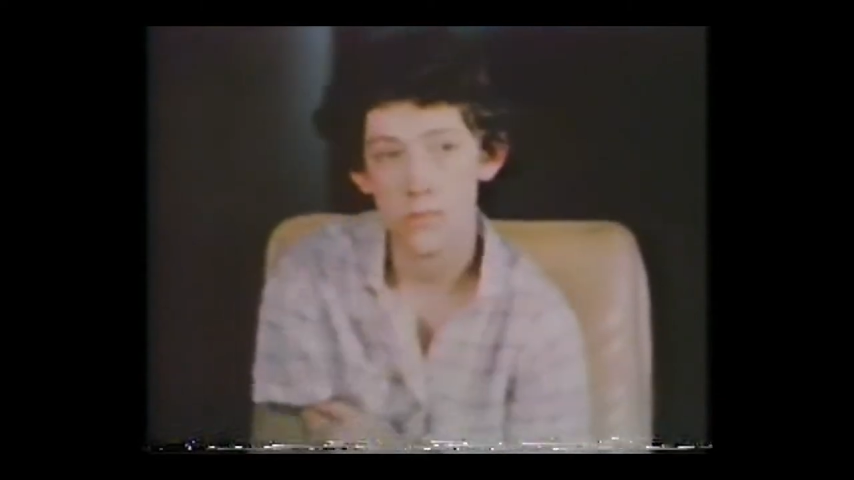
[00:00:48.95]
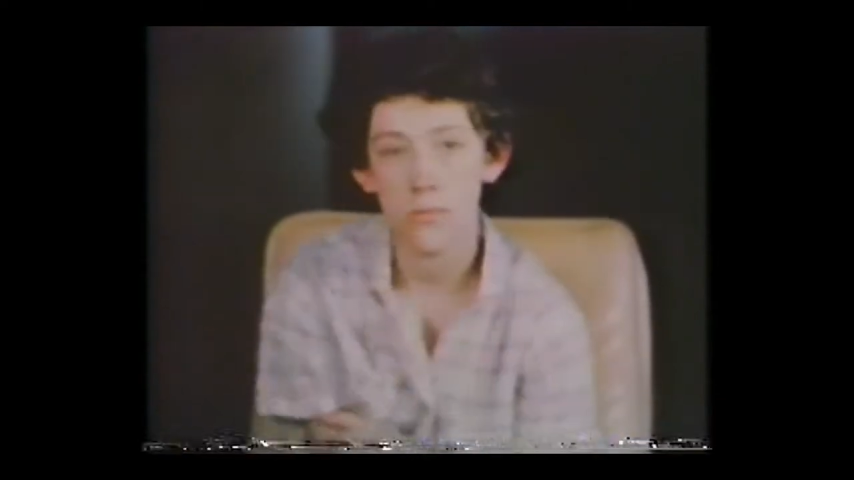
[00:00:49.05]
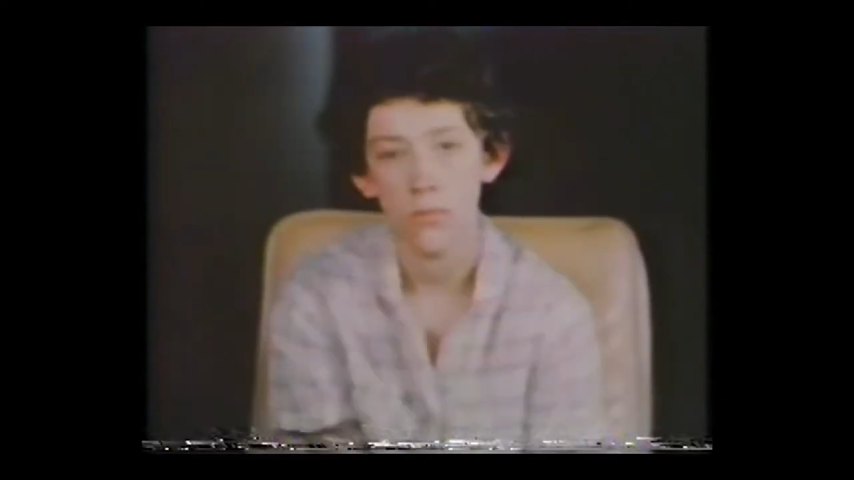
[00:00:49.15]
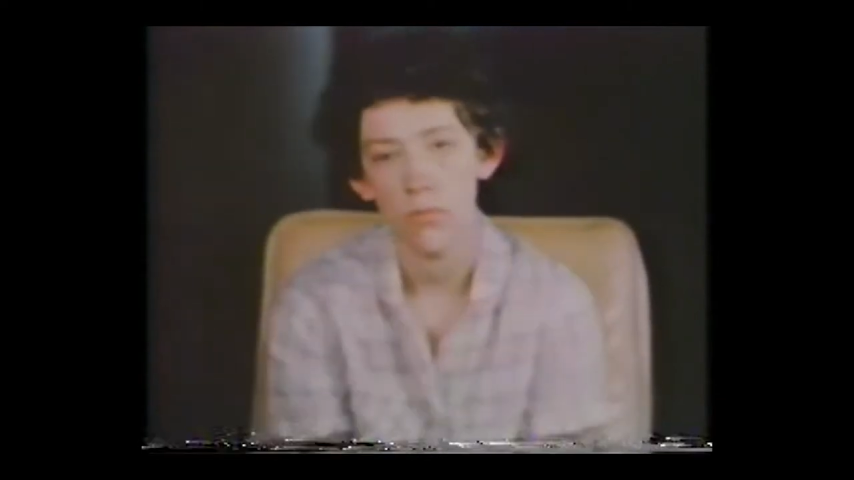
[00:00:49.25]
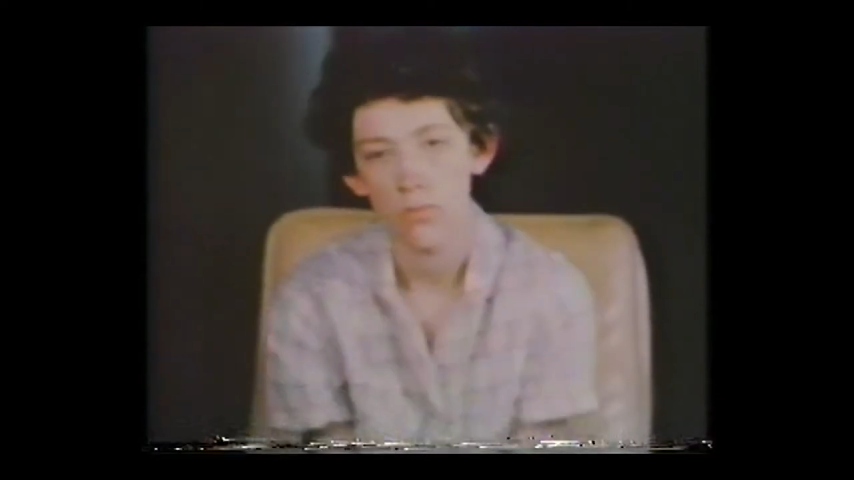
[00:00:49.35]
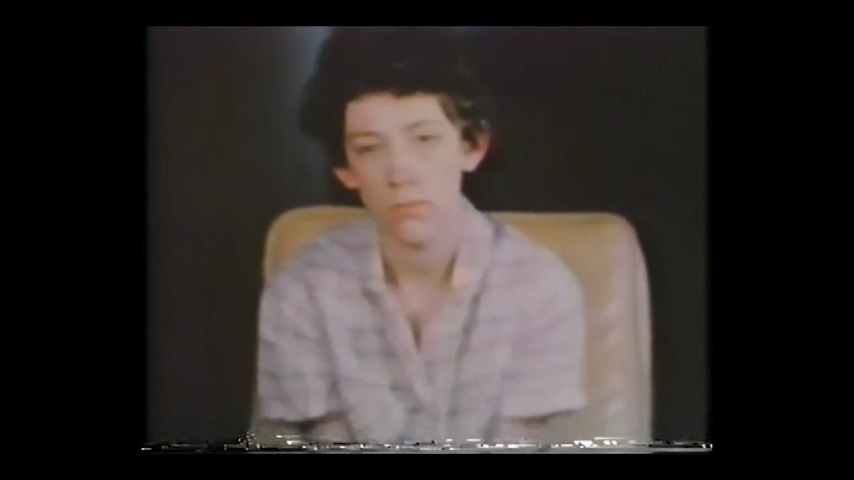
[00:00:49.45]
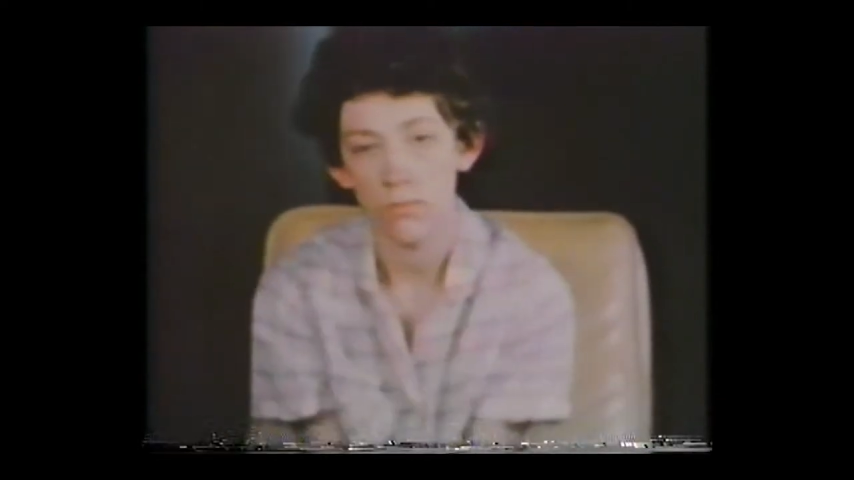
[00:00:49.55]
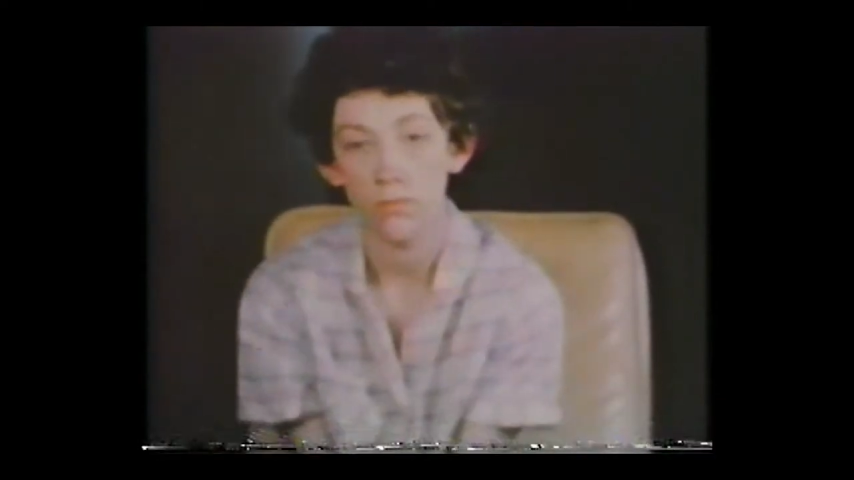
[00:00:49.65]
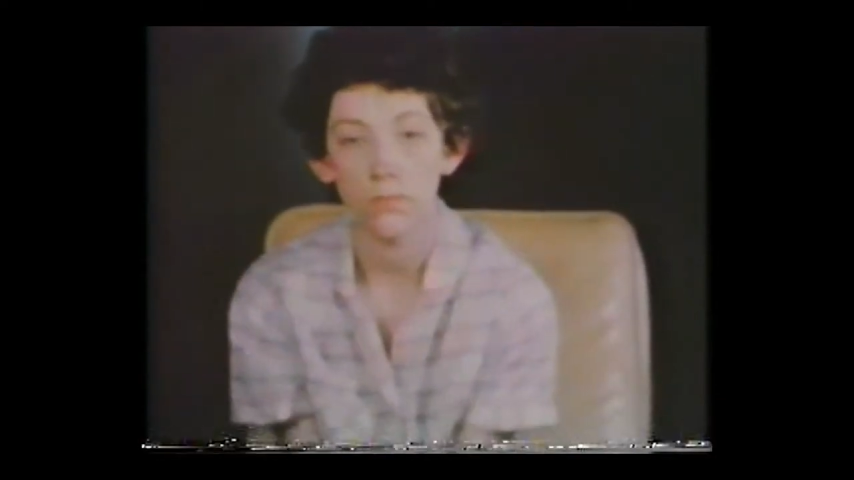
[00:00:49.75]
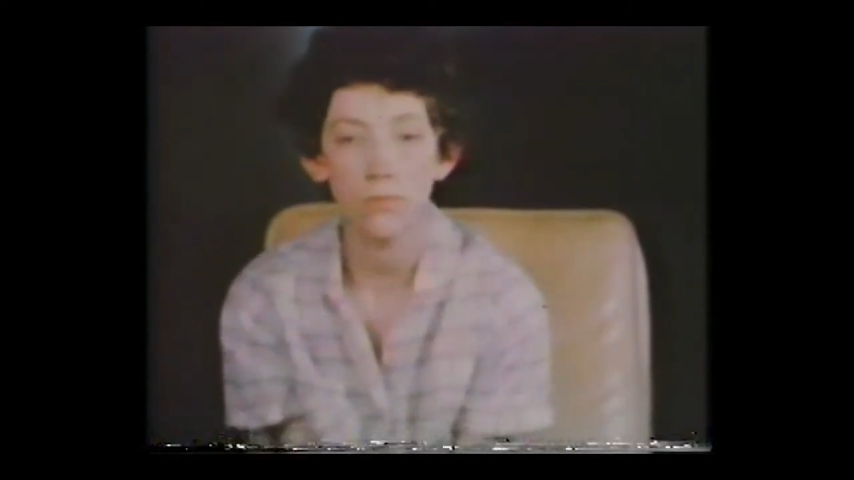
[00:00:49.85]
from
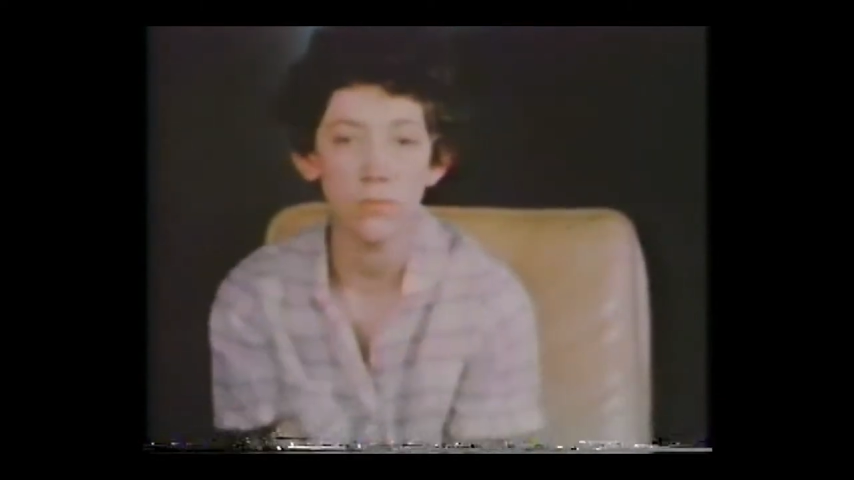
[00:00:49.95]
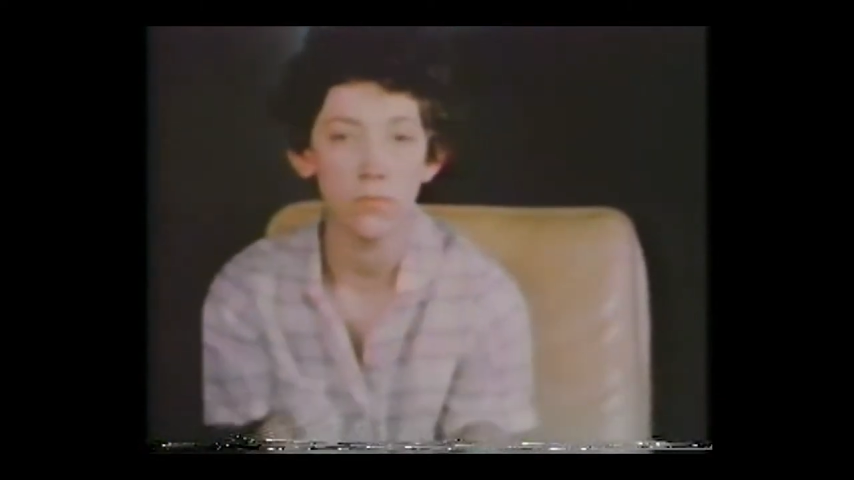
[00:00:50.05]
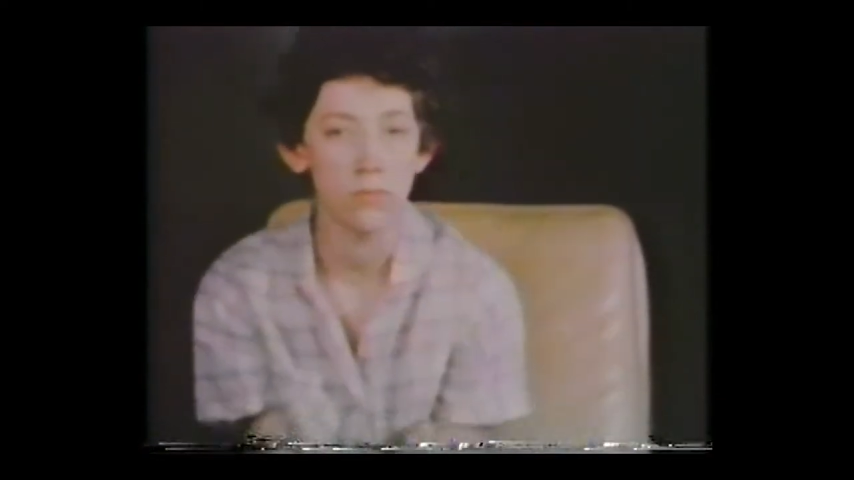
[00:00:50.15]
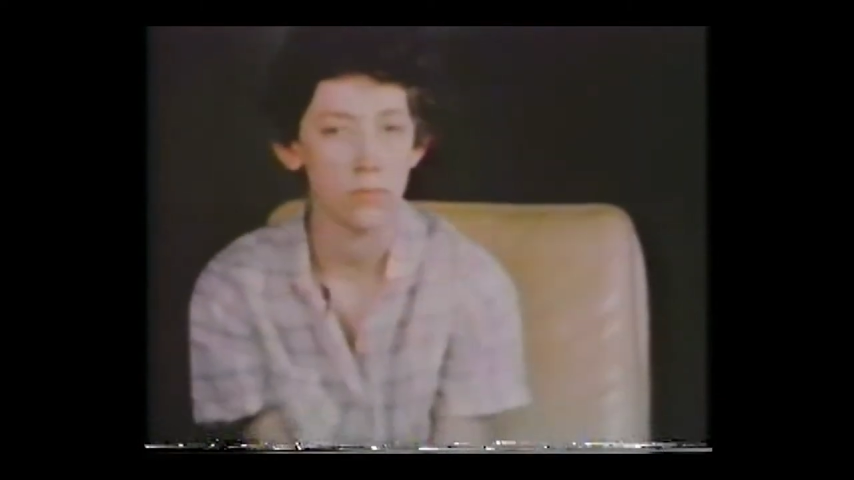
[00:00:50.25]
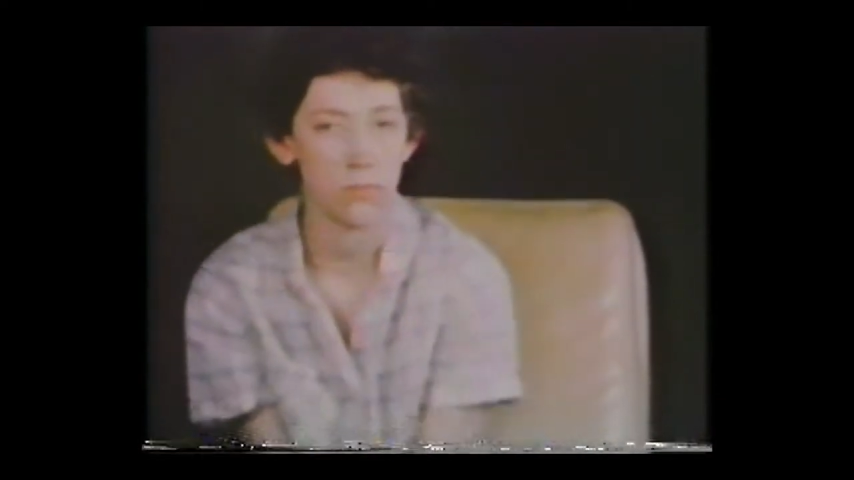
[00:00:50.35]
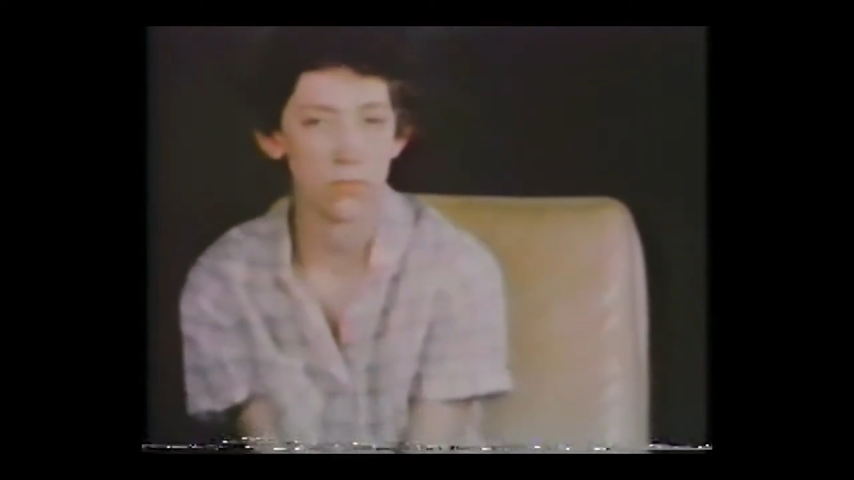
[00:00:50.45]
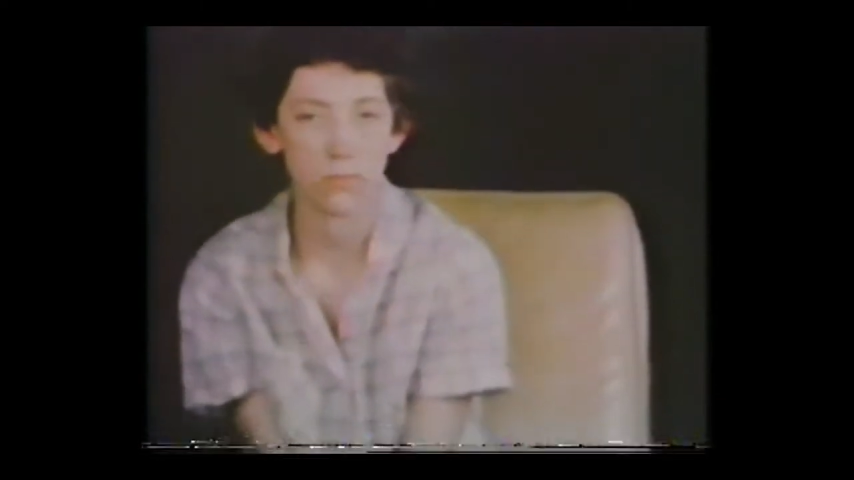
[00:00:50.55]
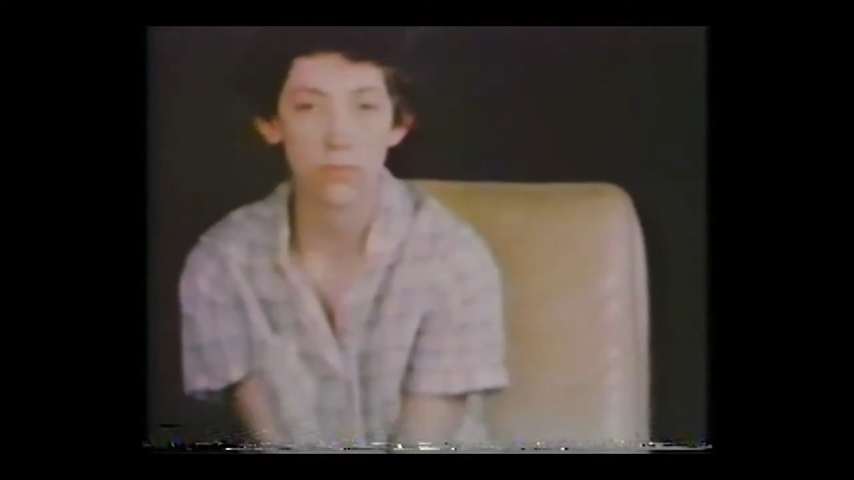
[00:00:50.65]
schizophrenia or